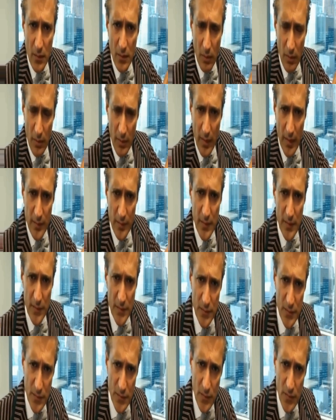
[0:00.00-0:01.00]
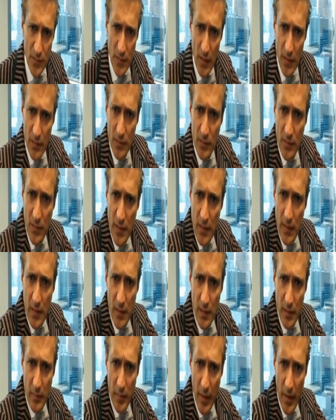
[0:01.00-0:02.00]
organizations to start to
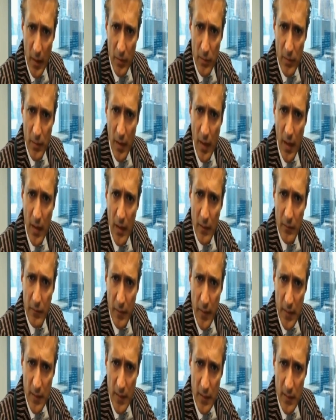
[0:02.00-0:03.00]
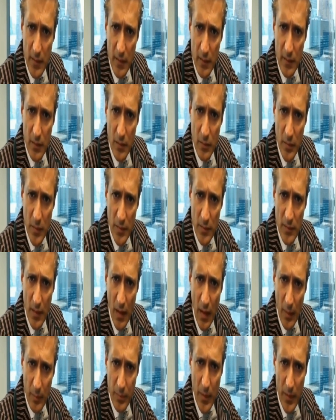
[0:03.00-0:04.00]
thinking about elevating their
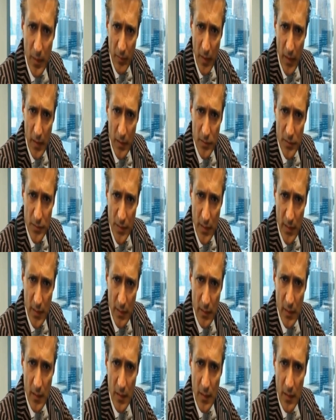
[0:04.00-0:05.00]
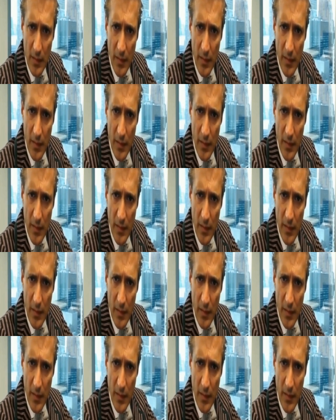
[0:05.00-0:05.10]
humans up value chain